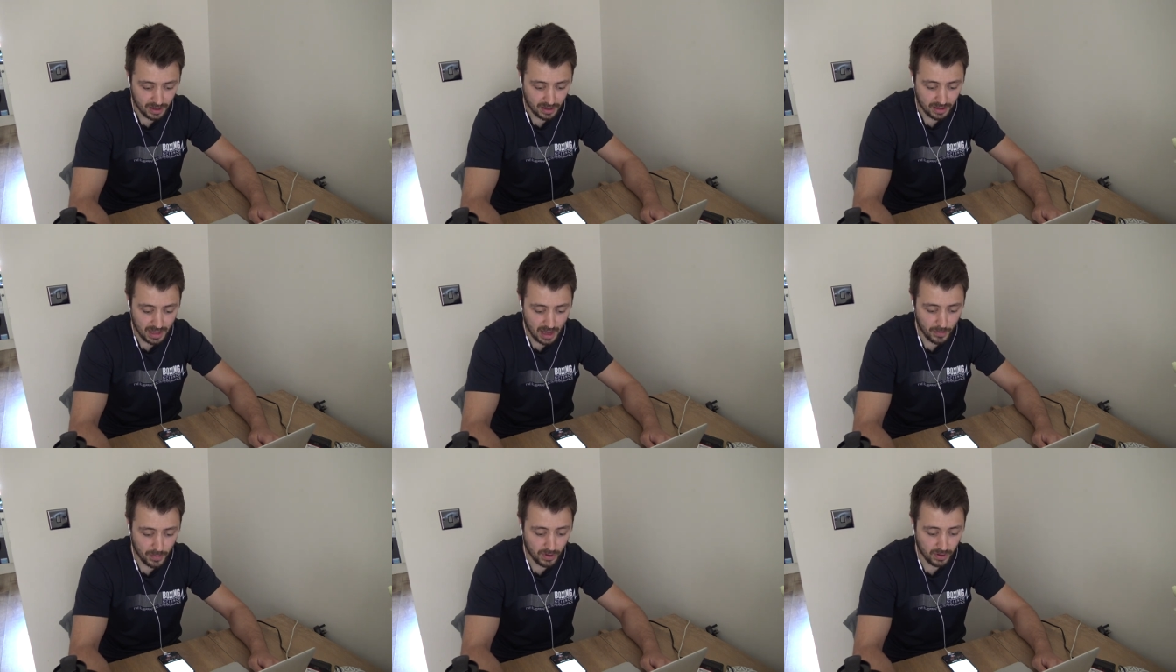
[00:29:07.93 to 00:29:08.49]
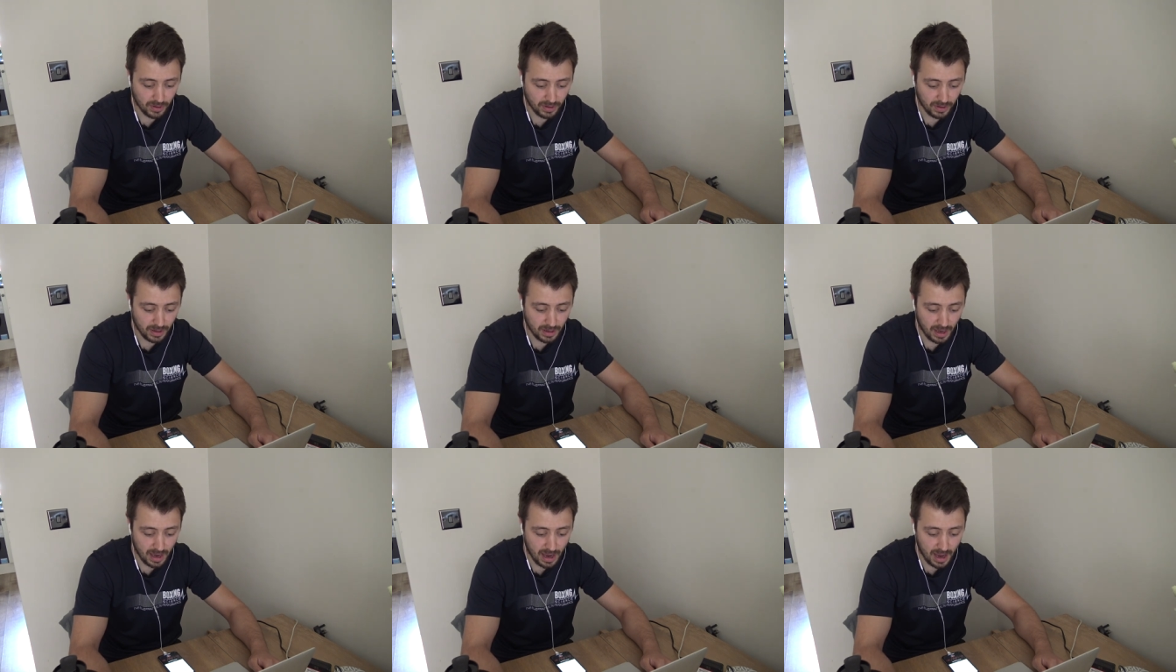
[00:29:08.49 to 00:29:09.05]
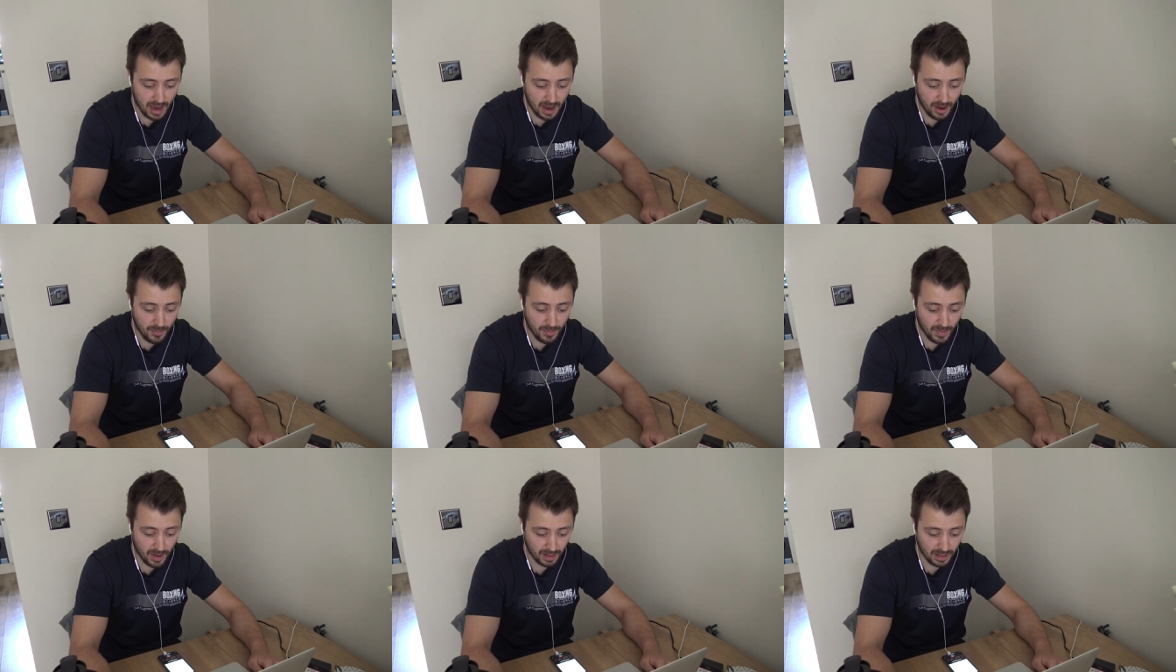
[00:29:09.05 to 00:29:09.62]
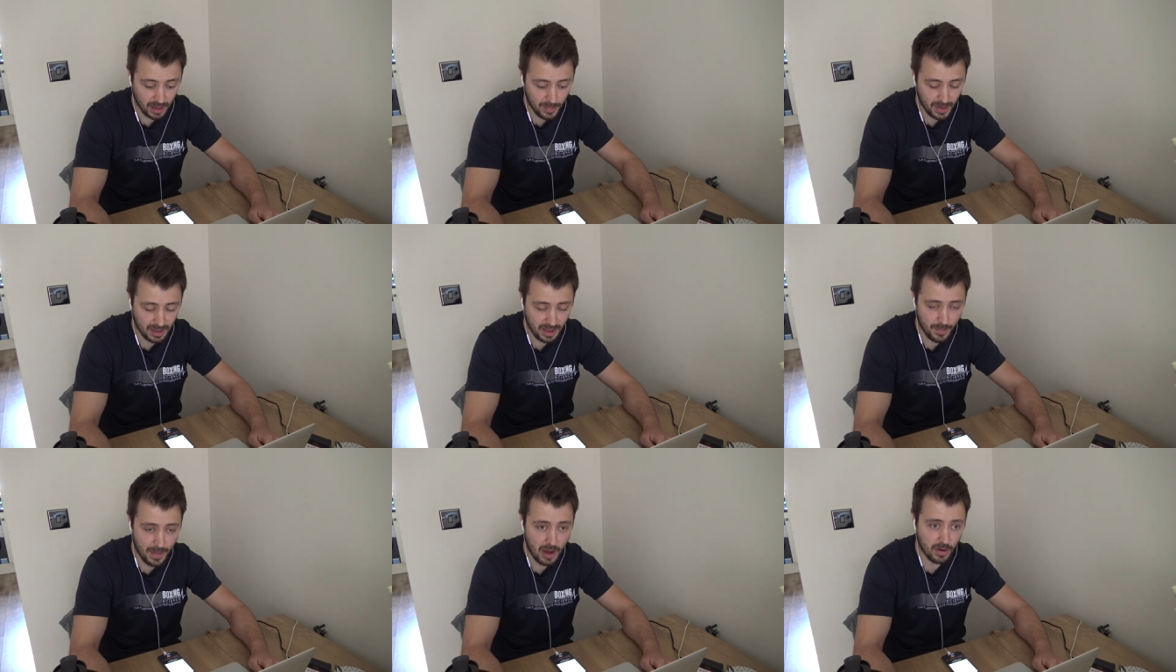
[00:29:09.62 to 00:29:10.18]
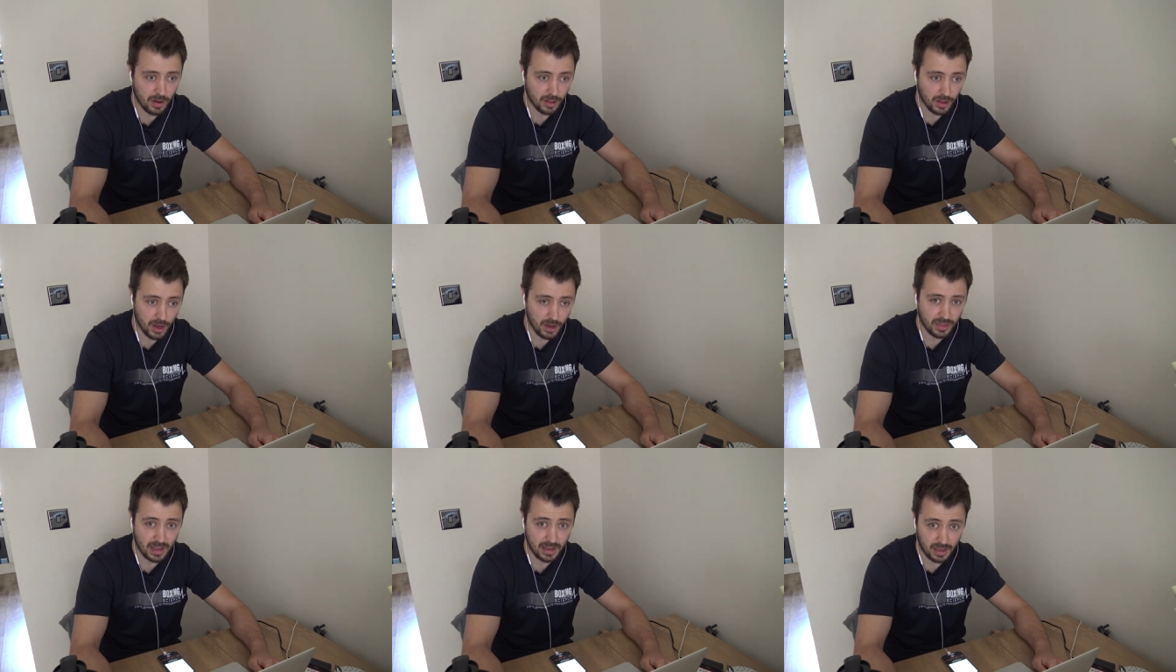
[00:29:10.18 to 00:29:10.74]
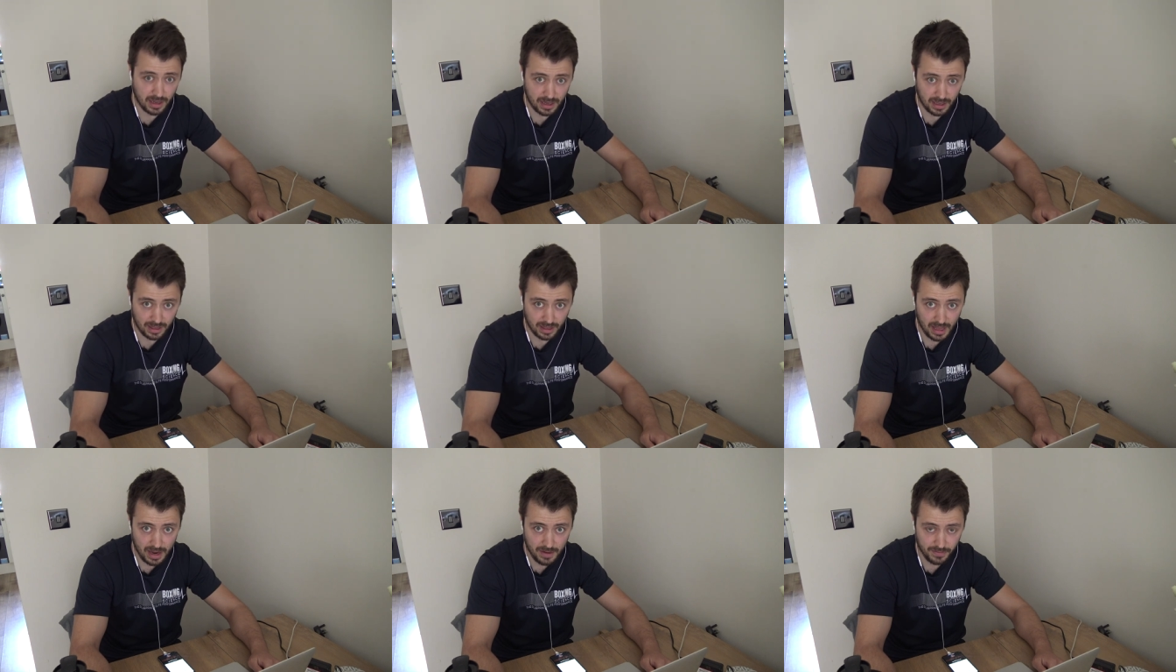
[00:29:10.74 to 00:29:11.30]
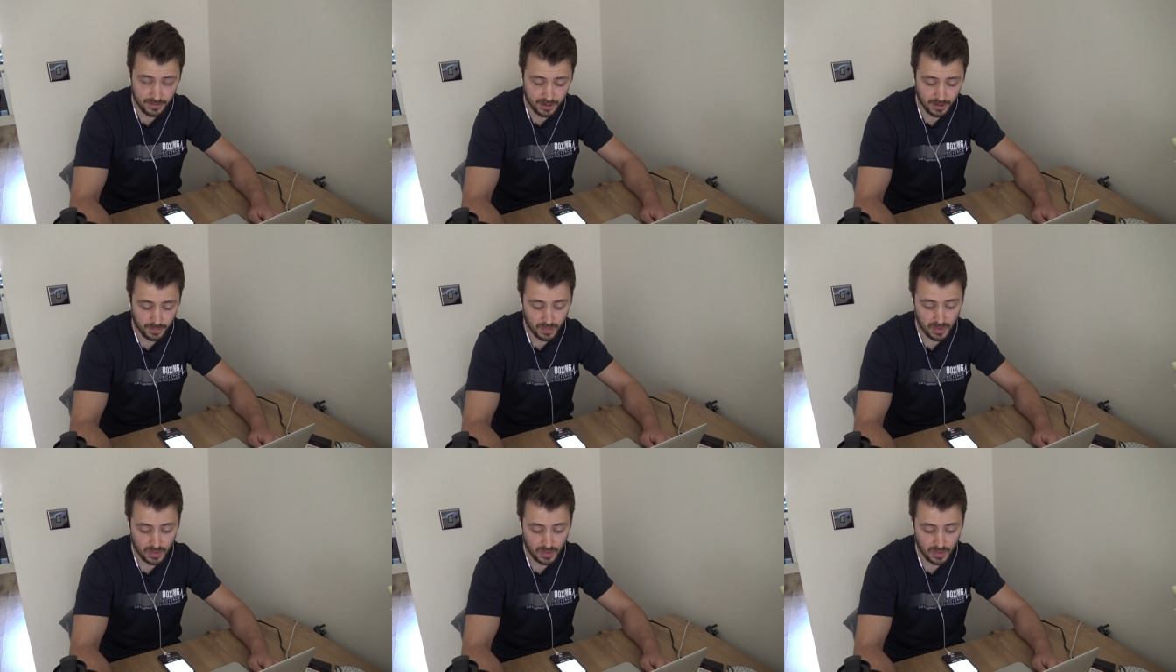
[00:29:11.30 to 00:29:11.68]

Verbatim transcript: that will um, limit the amount of load that you can lift